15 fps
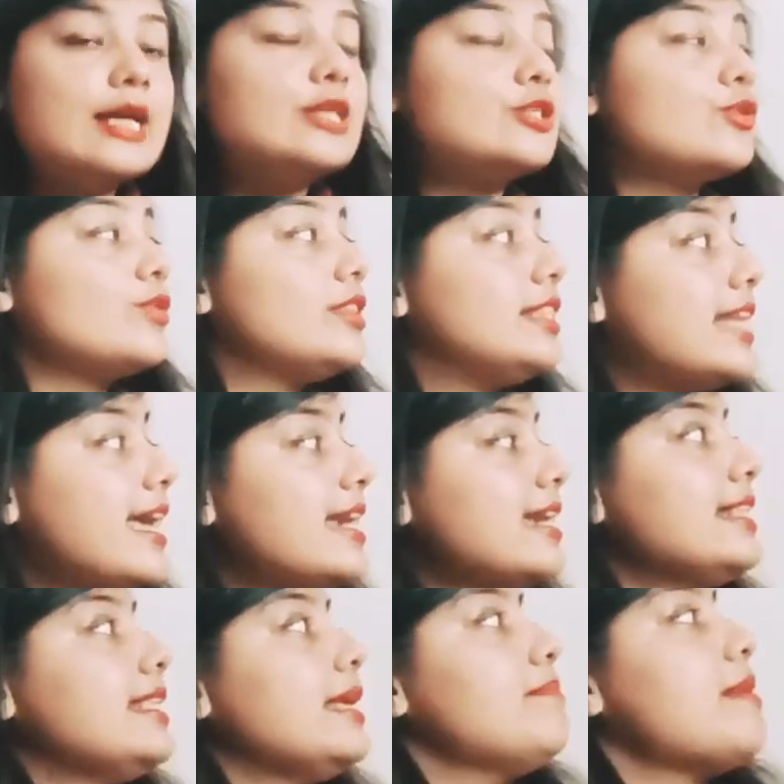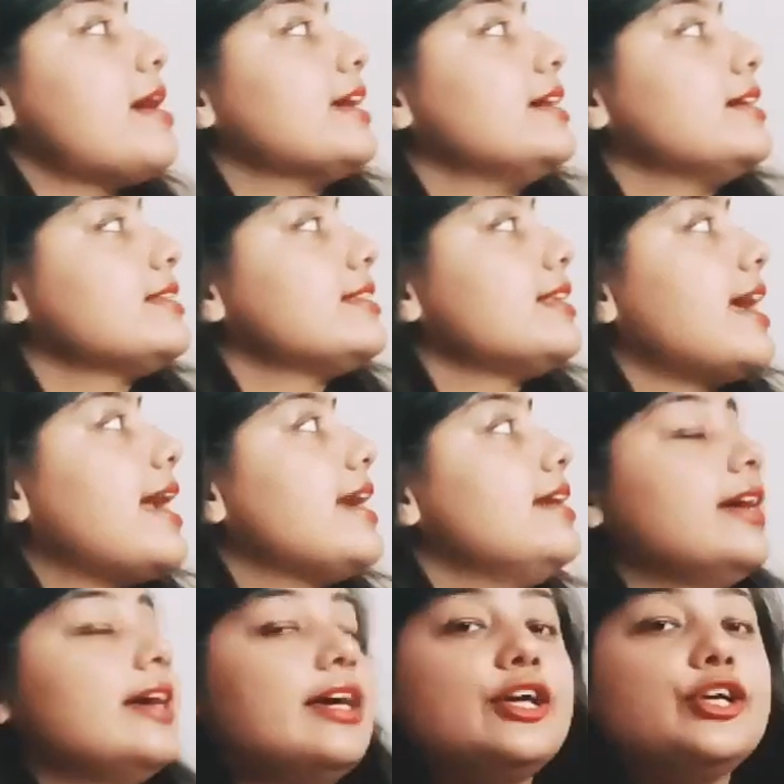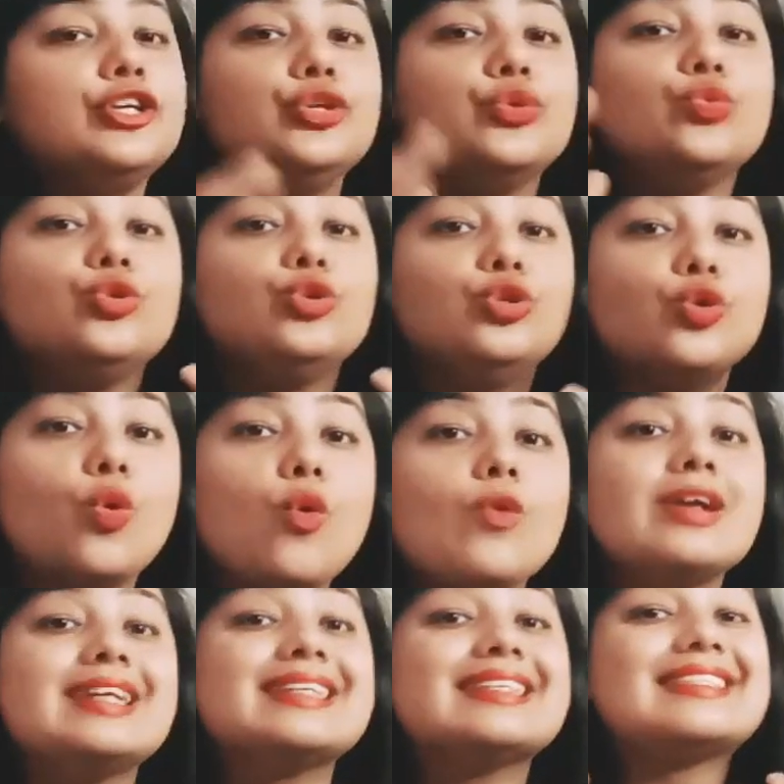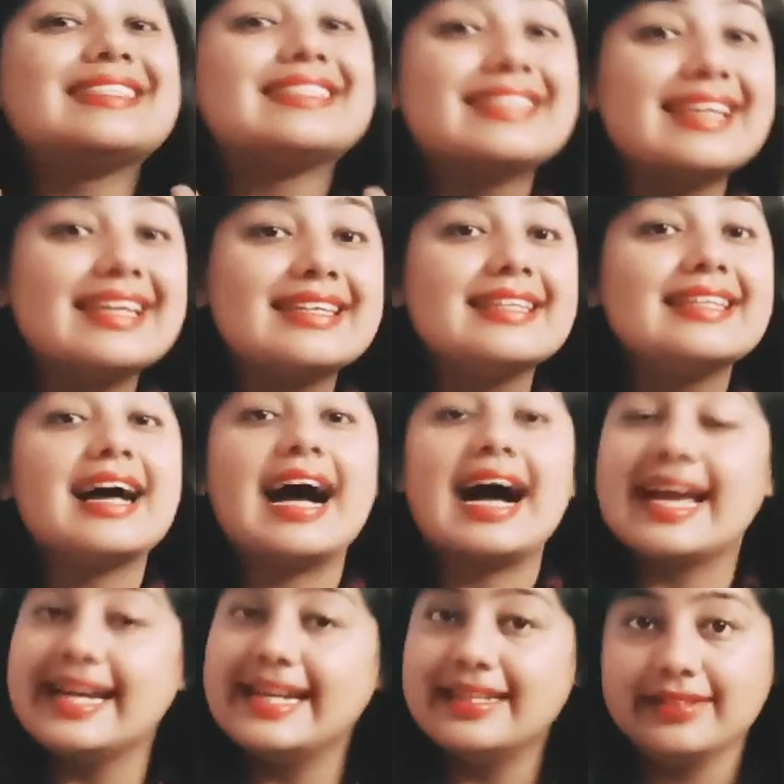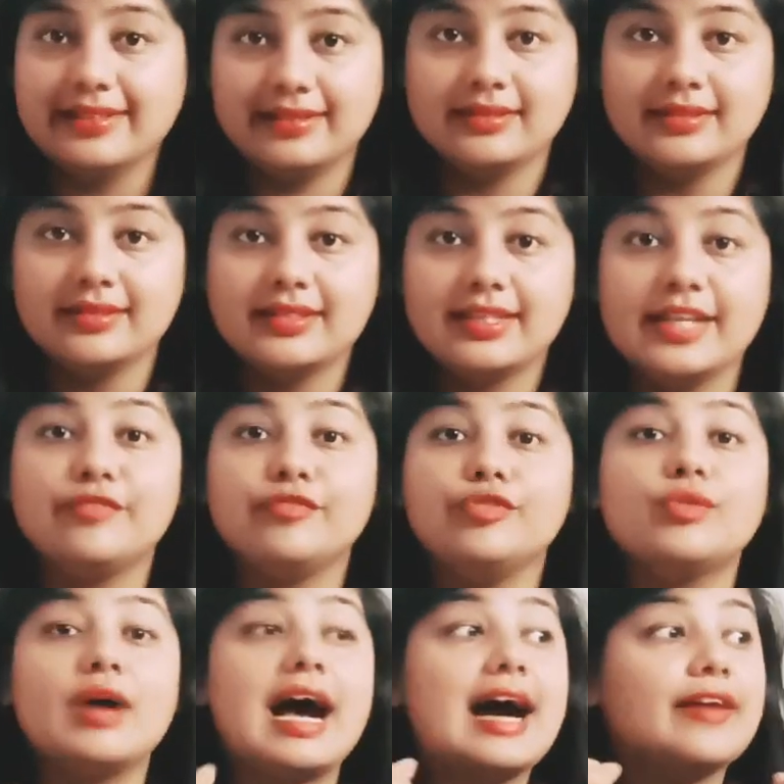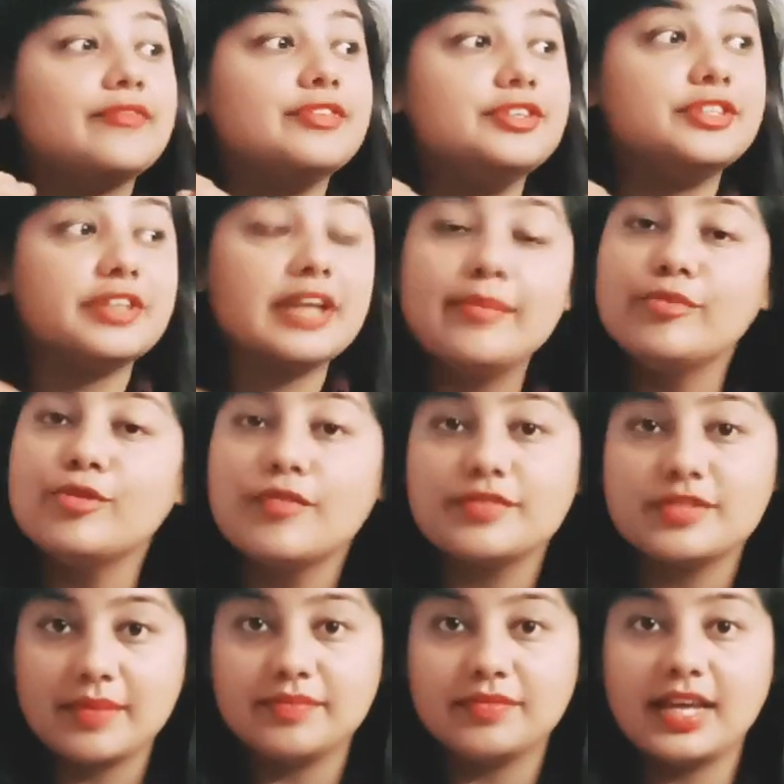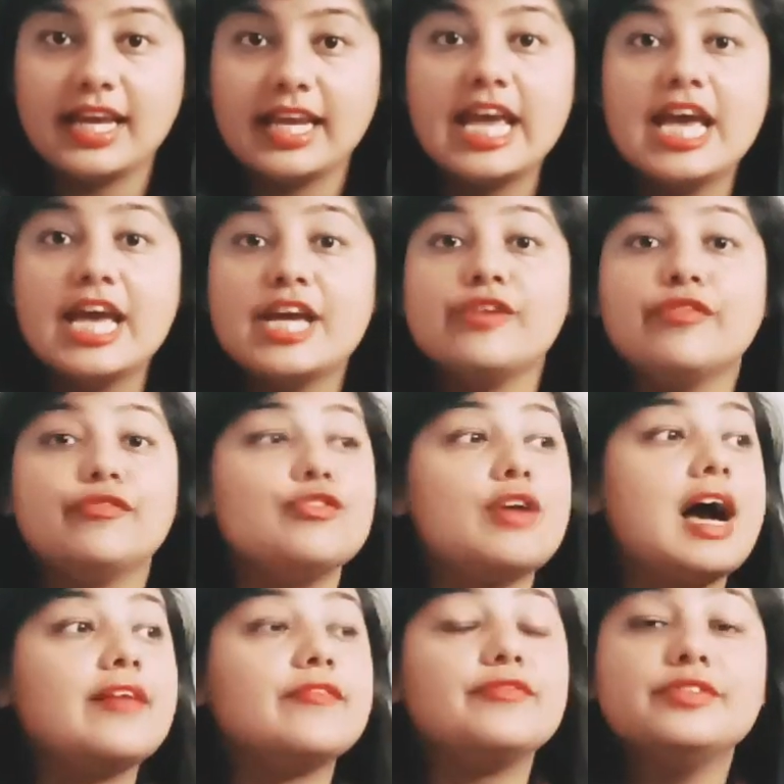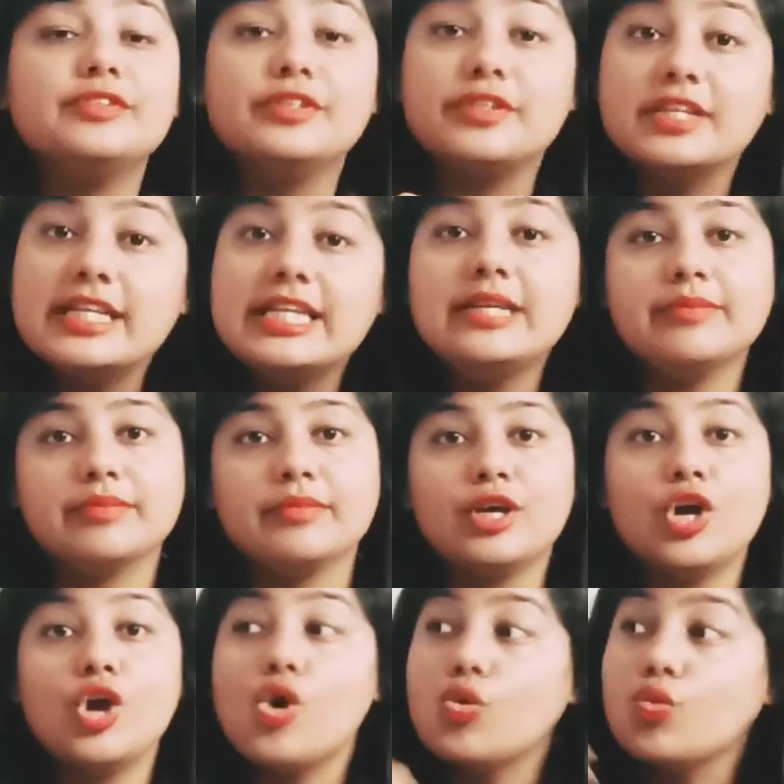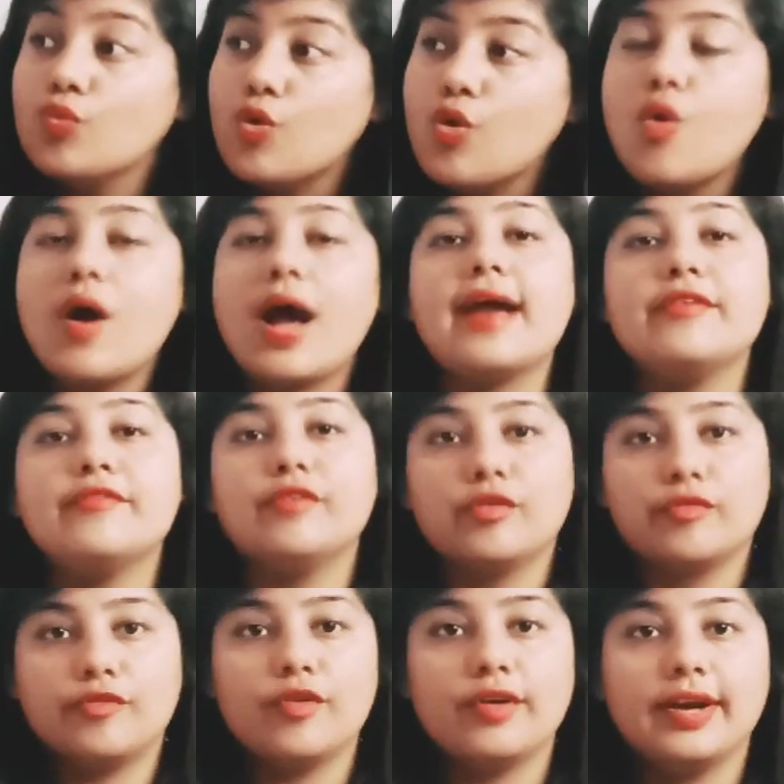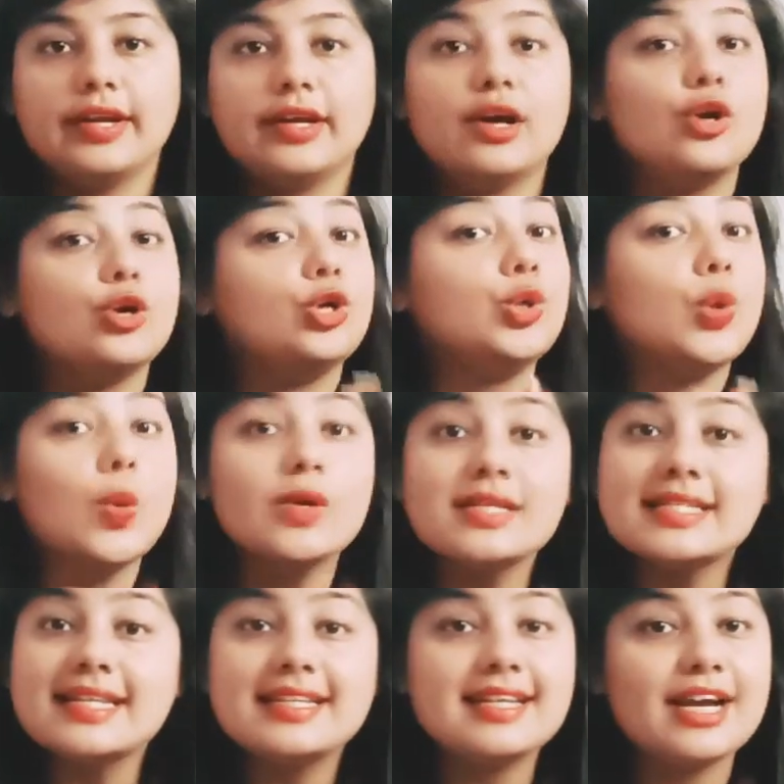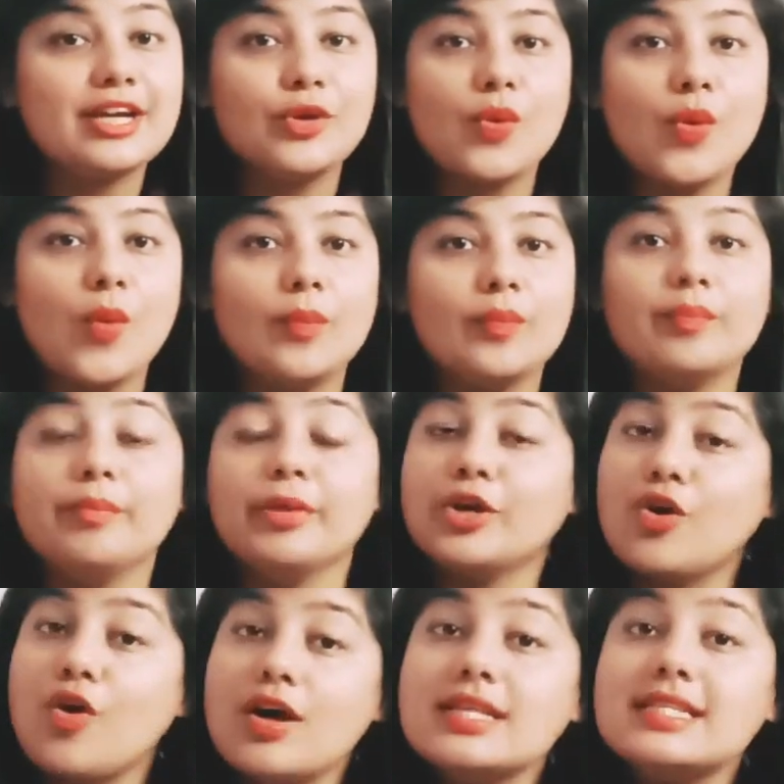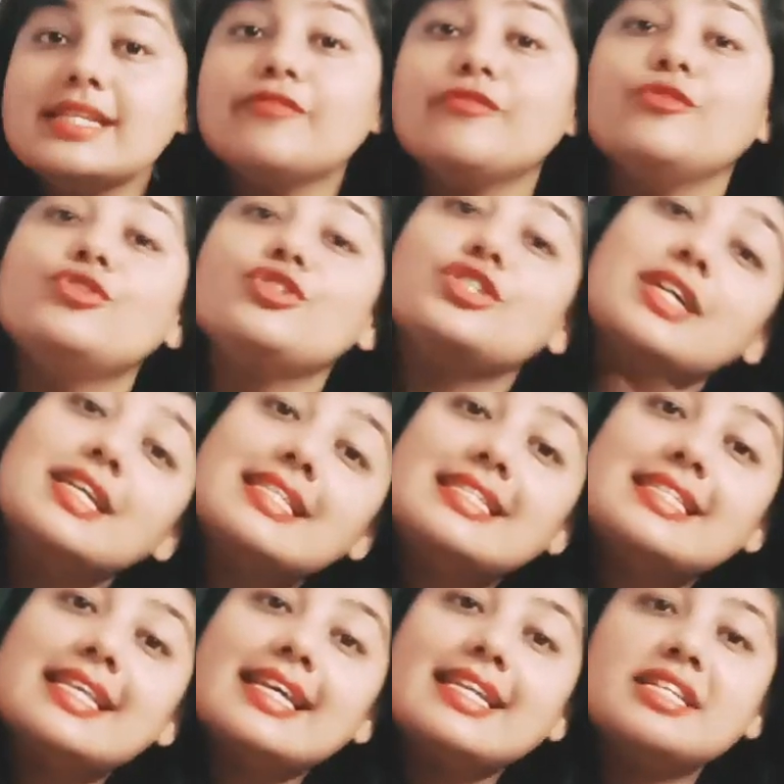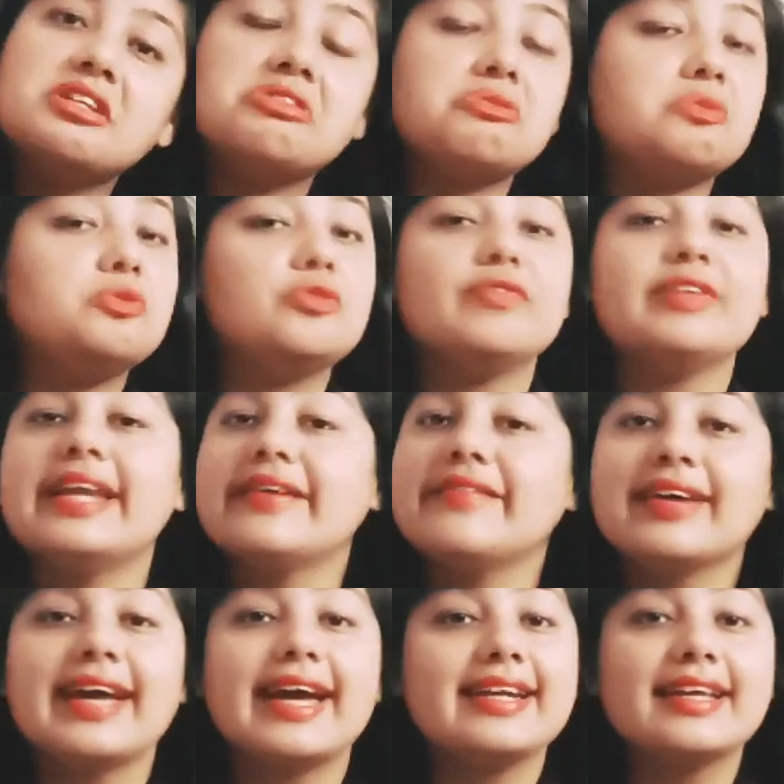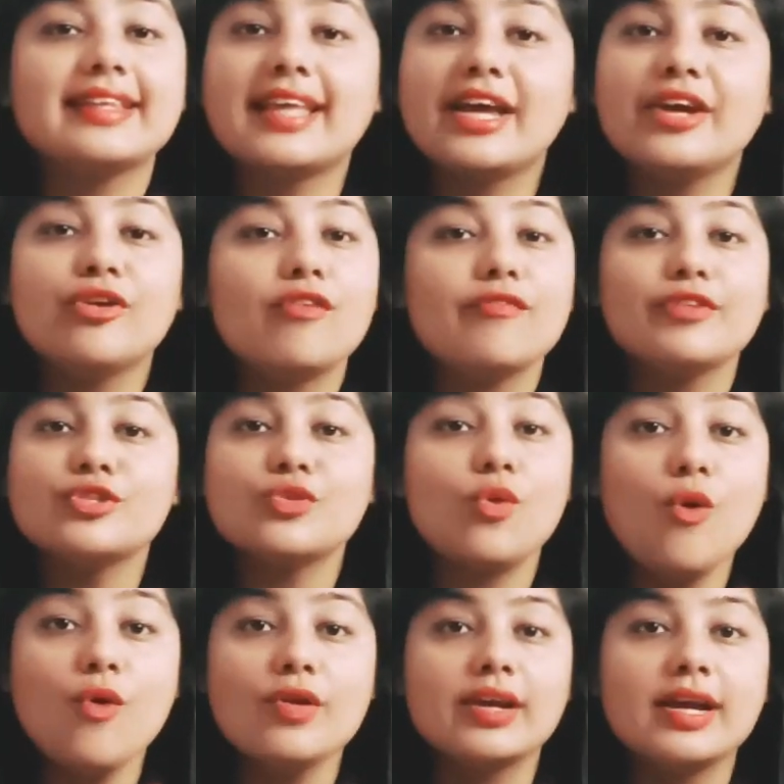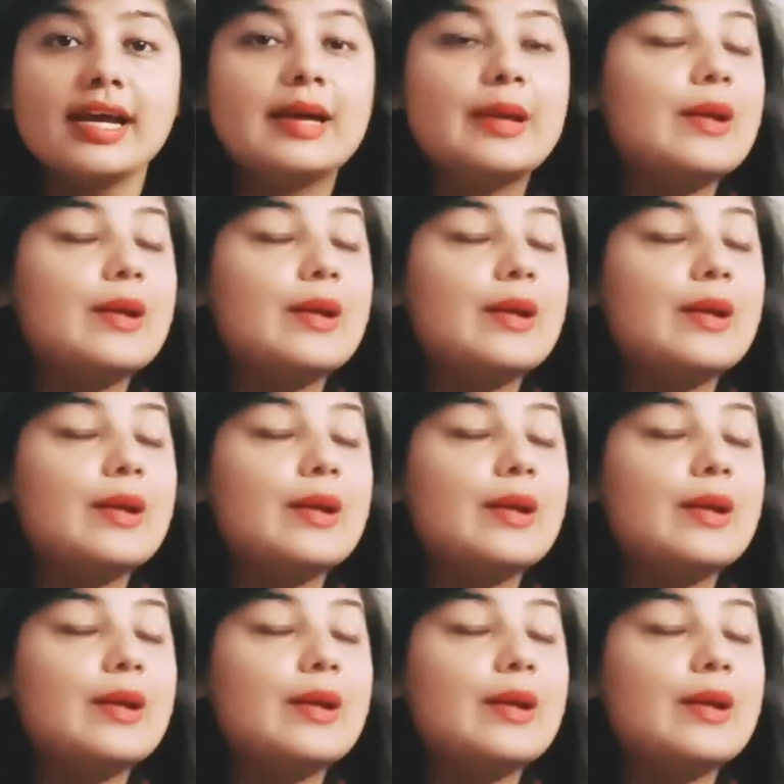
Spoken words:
So then the beggar said, you don't sit idle. If you have dreamt of something, if you have dream, go and work for it. Don't sit at home, because if you just sit, you will never get a thing of his own.